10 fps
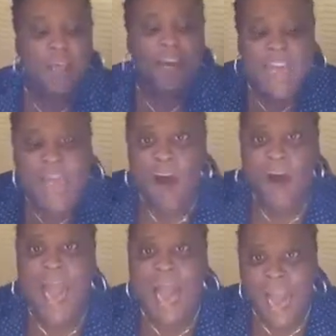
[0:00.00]

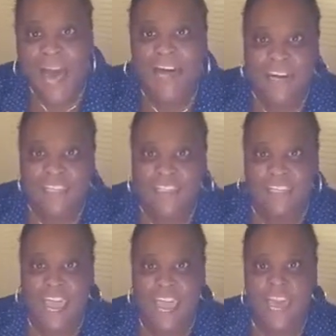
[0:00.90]
now I
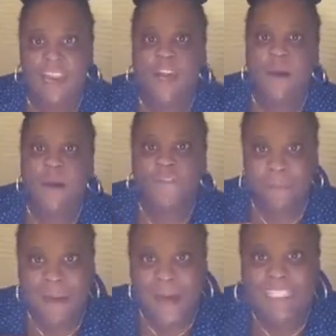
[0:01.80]
understand for
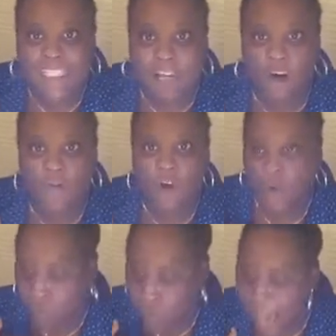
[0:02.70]
myself
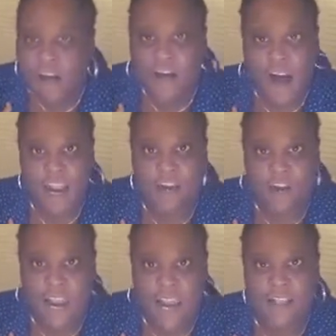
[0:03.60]
why collard
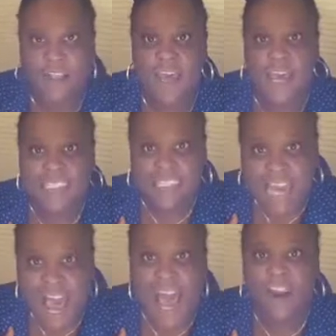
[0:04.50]
greens is
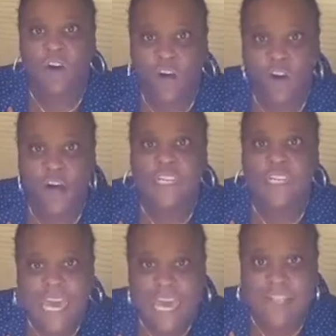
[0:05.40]
not on the
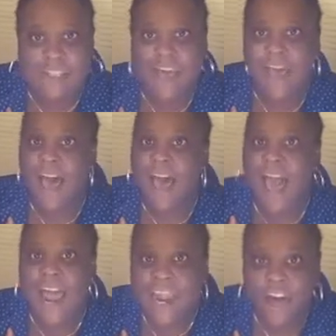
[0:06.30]
list.
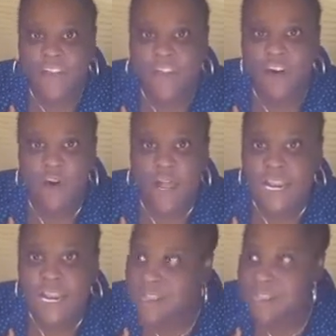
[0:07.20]
I didn't have to go and
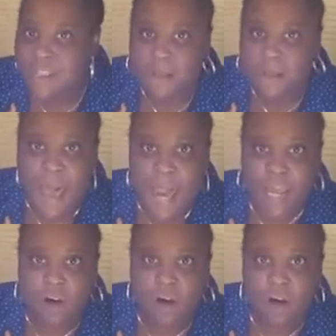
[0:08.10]
listen to
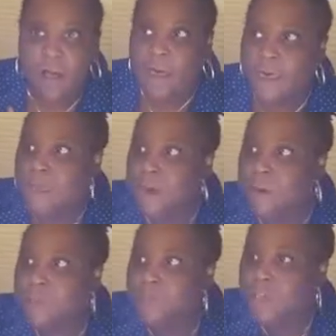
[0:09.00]
somebody or,
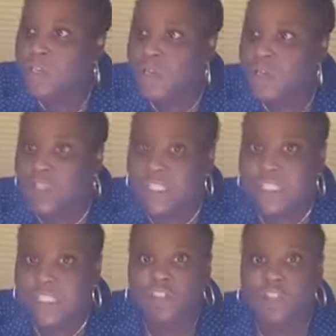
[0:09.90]

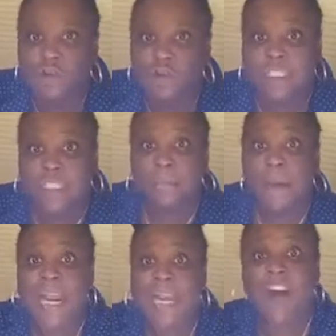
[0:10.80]
just choose
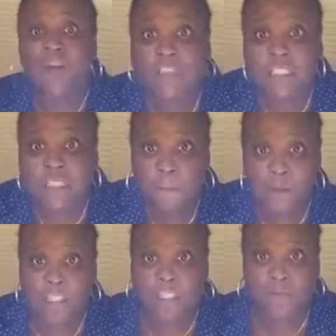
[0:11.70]
somebody else's
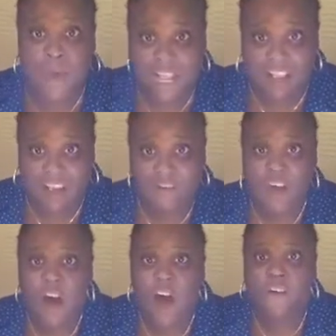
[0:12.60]

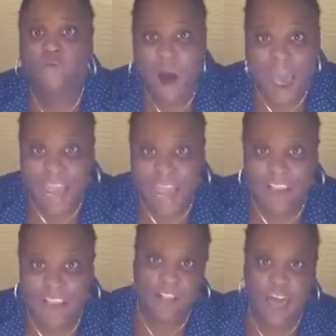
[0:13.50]
perspective of why
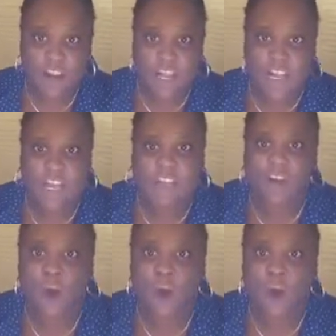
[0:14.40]
it's not on the list